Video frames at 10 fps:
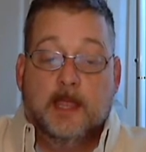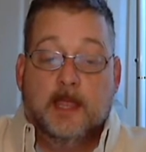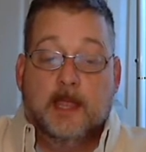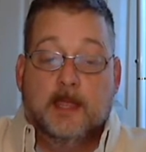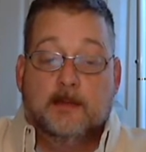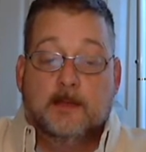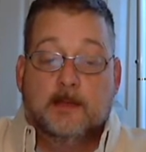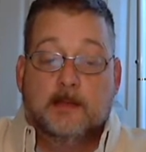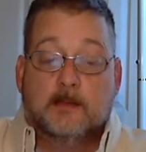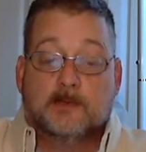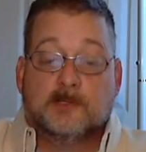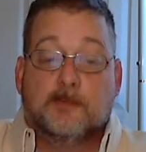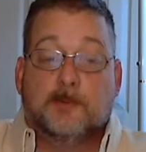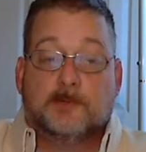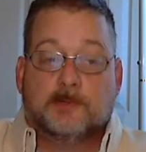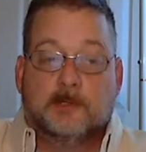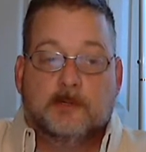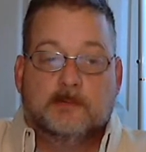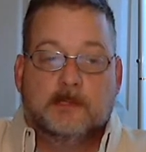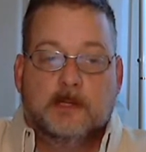And they're simple
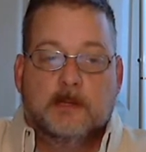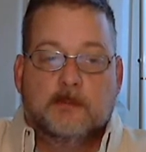truths,